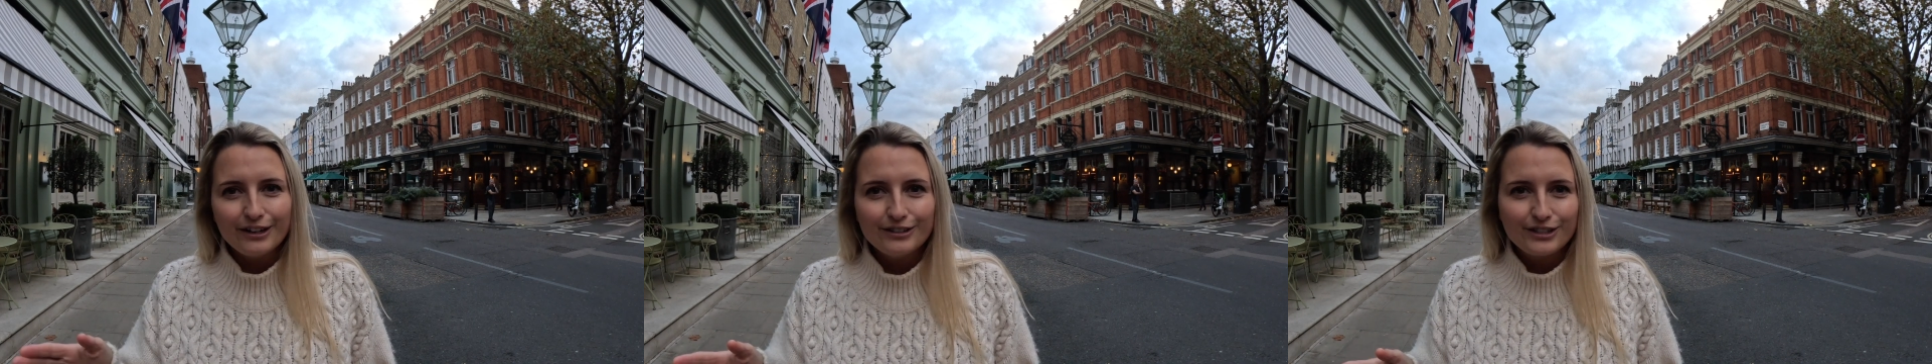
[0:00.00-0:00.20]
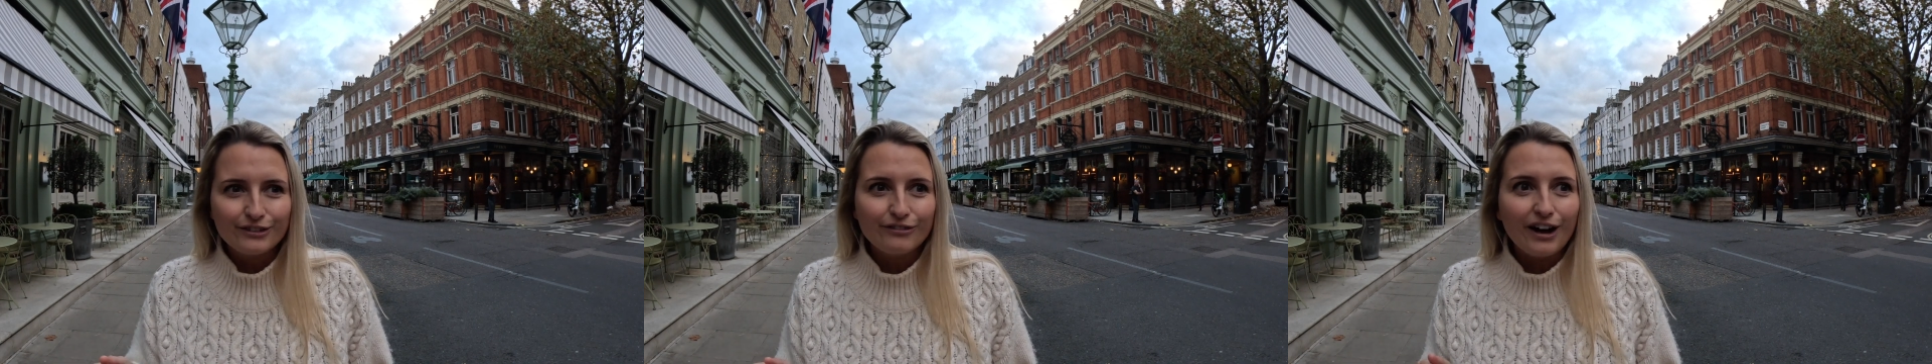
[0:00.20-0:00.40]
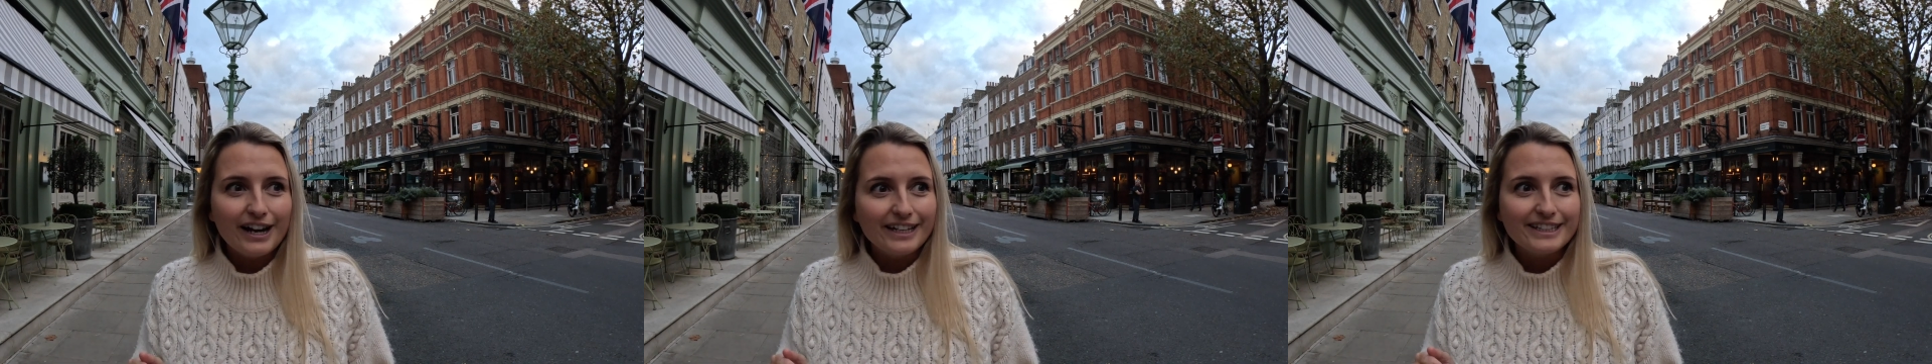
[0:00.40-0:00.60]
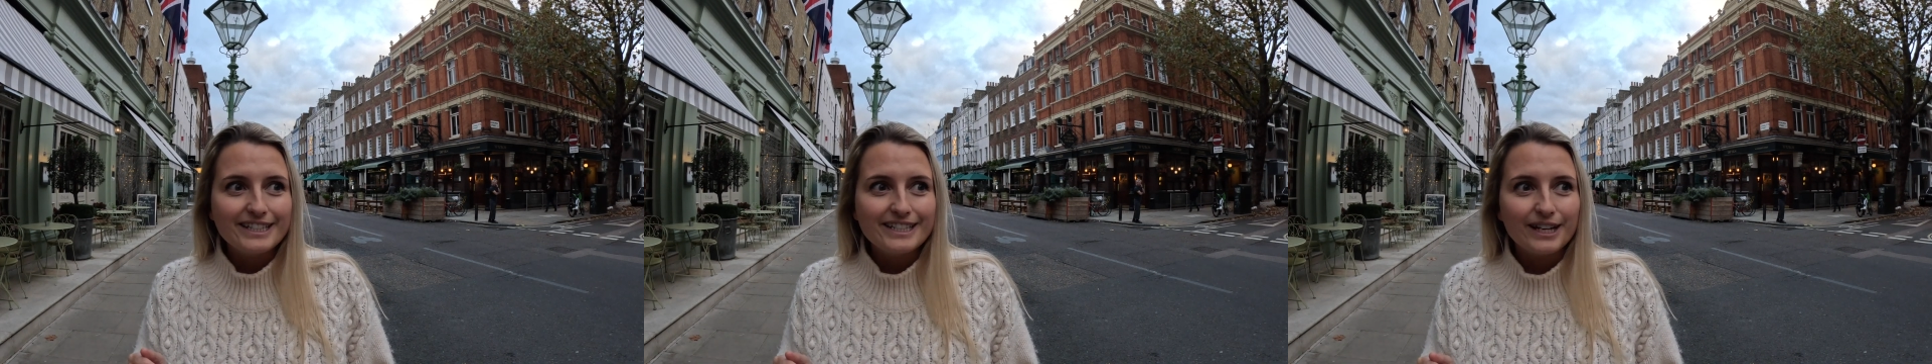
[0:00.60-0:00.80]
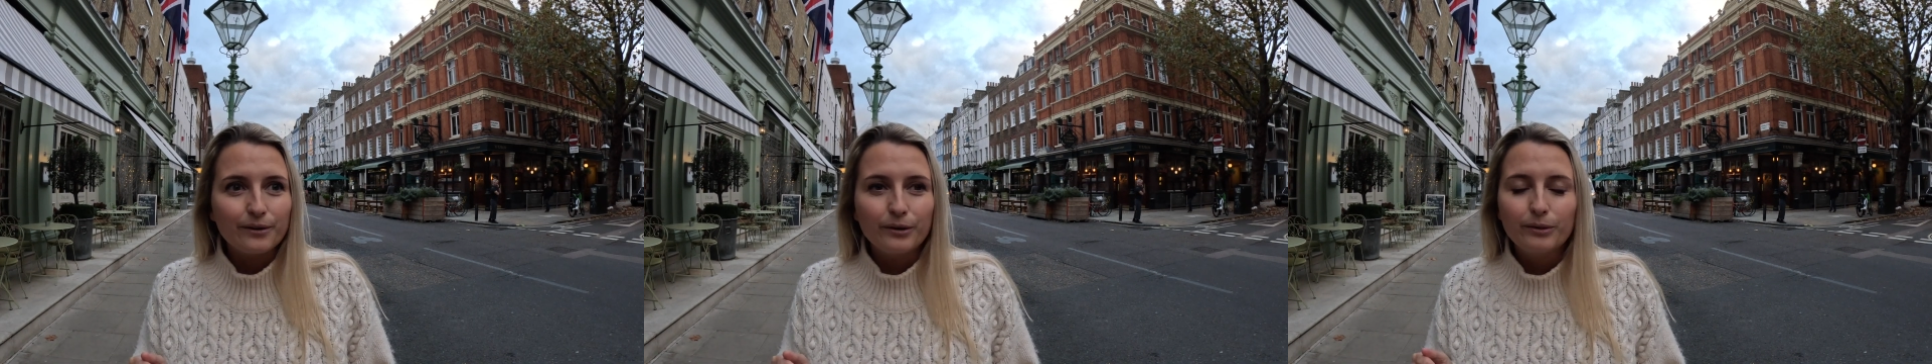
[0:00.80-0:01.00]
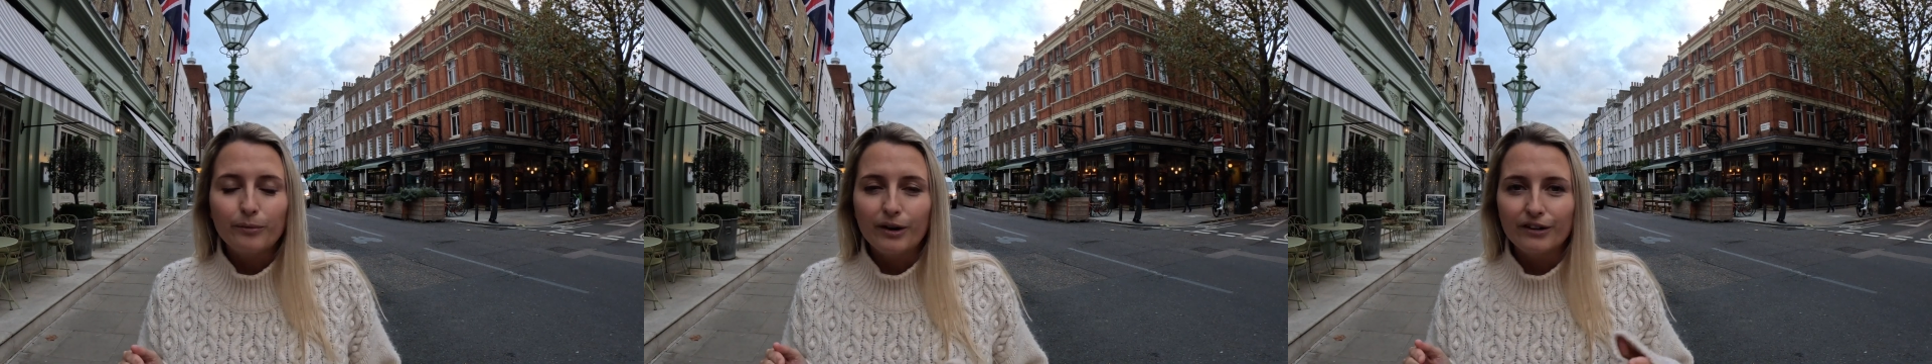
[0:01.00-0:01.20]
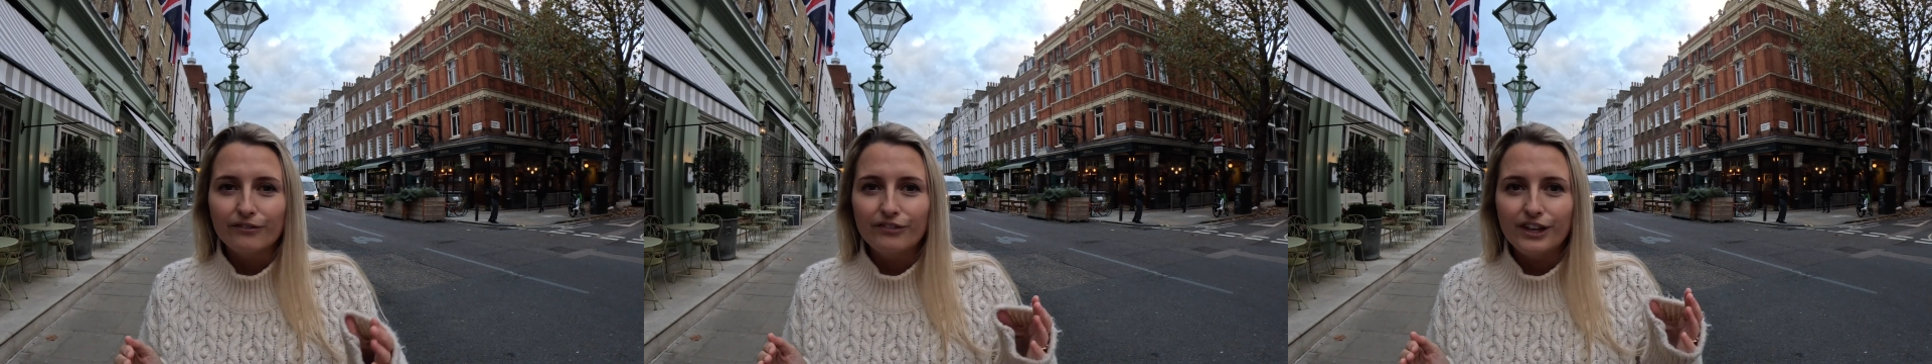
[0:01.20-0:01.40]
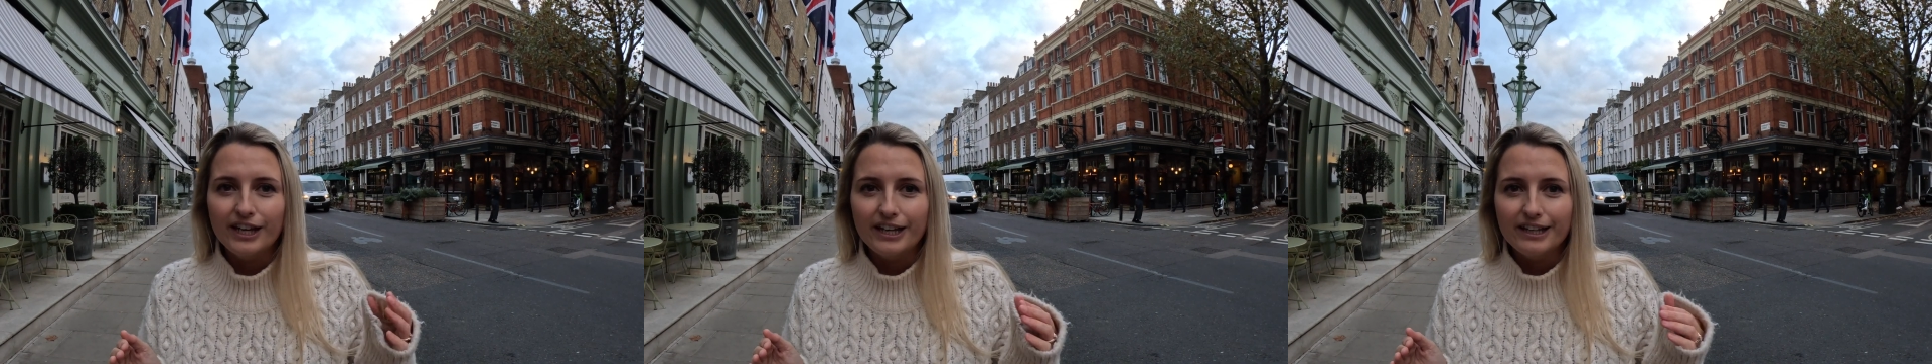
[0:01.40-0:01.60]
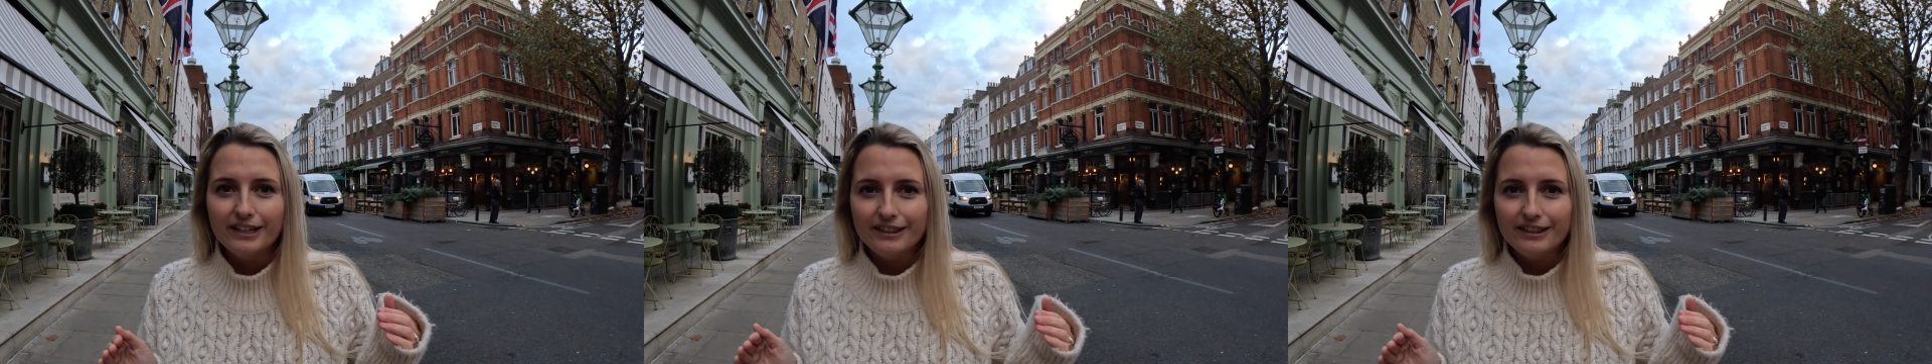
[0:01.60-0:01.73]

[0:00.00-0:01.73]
to the right and stick with one of the